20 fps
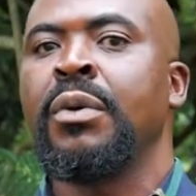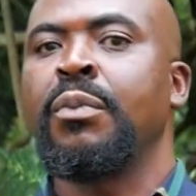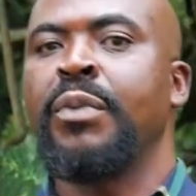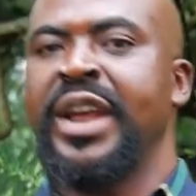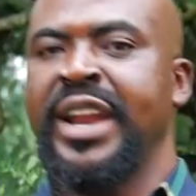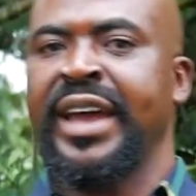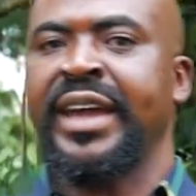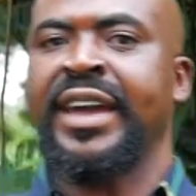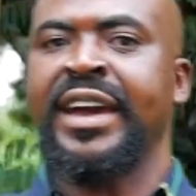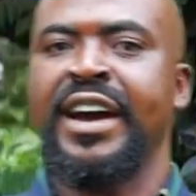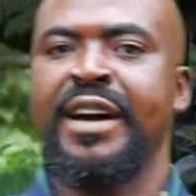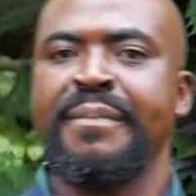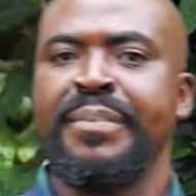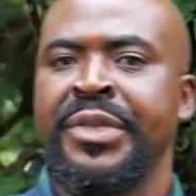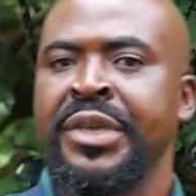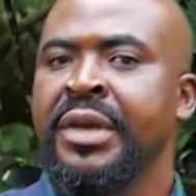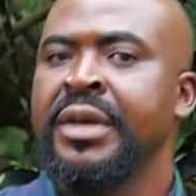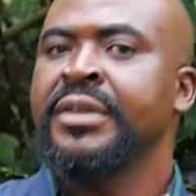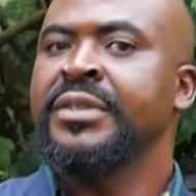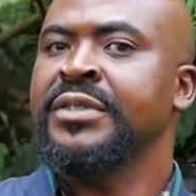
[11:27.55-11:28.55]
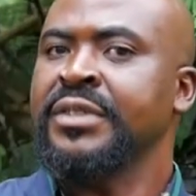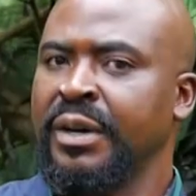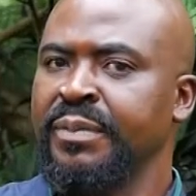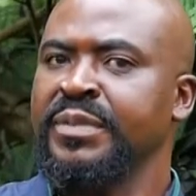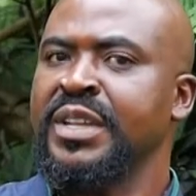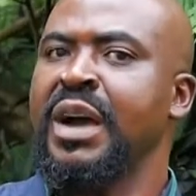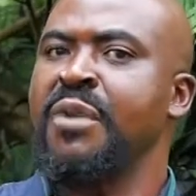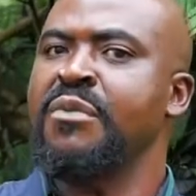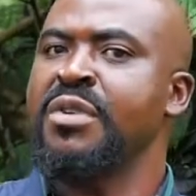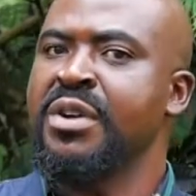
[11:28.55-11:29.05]
When I come,
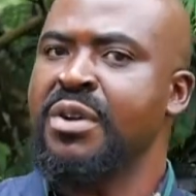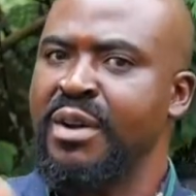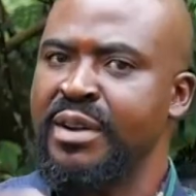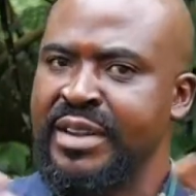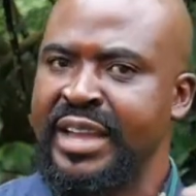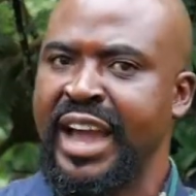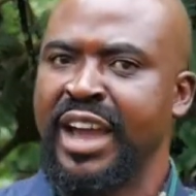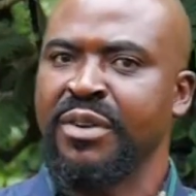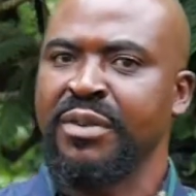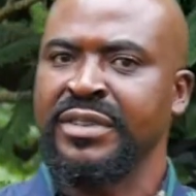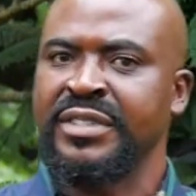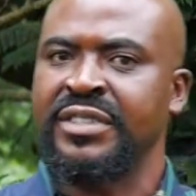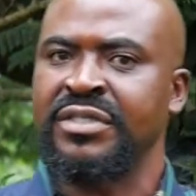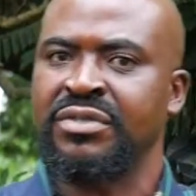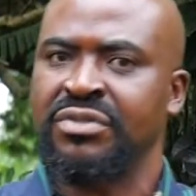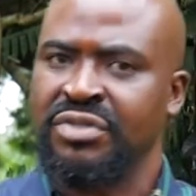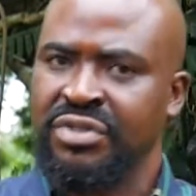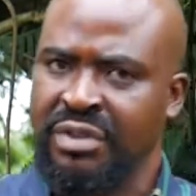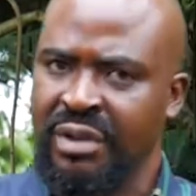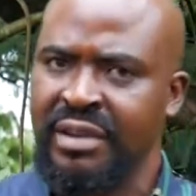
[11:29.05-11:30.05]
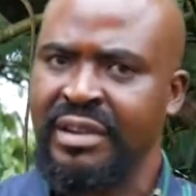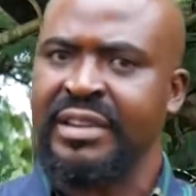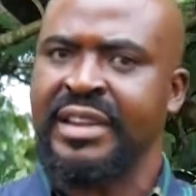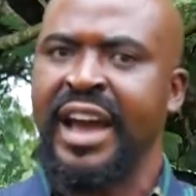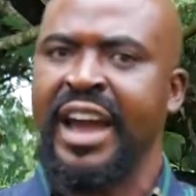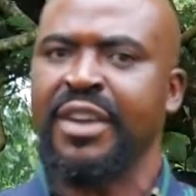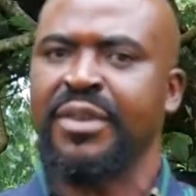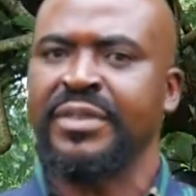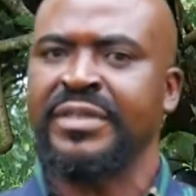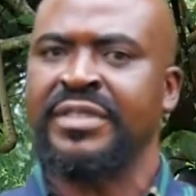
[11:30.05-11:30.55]
sometimes we run diagnosis. You saw the
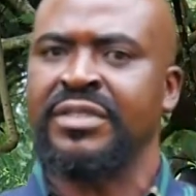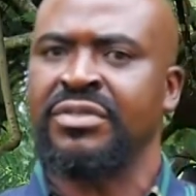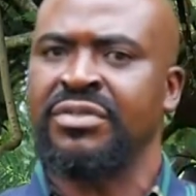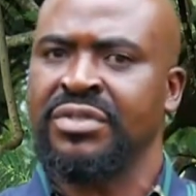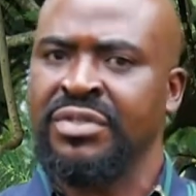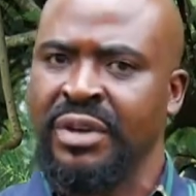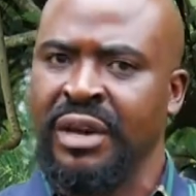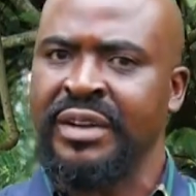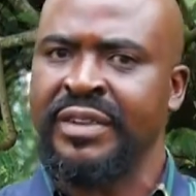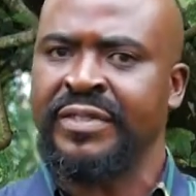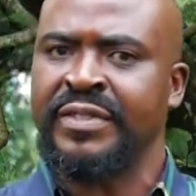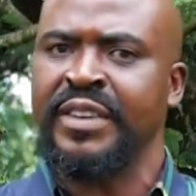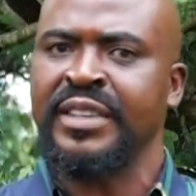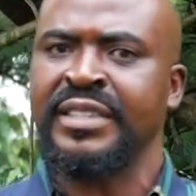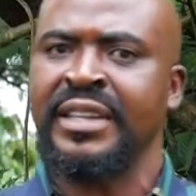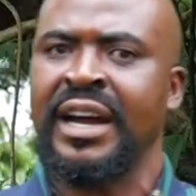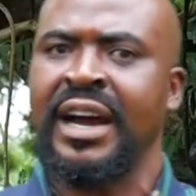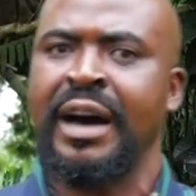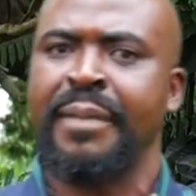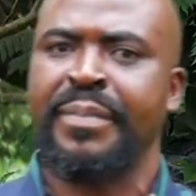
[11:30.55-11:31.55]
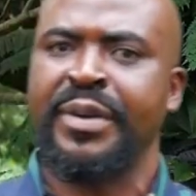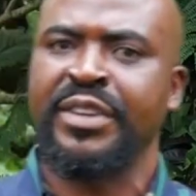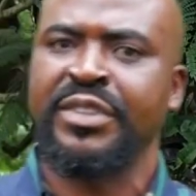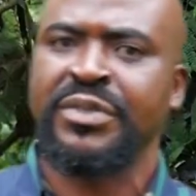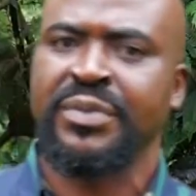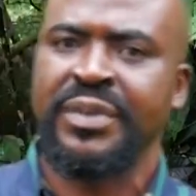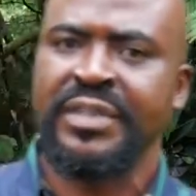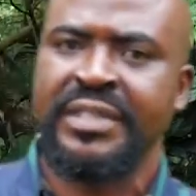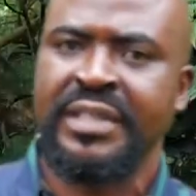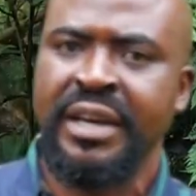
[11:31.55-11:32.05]
diagnosis. You saw the things that are happening
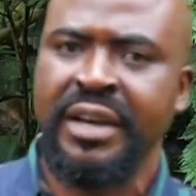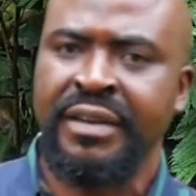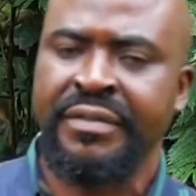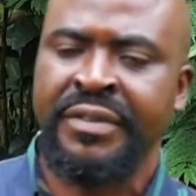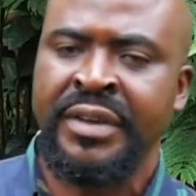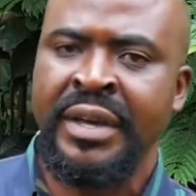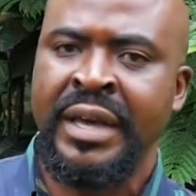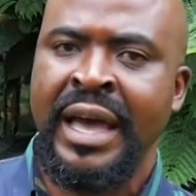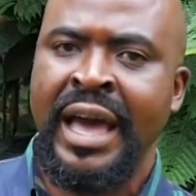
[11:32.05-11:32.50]
to yourself.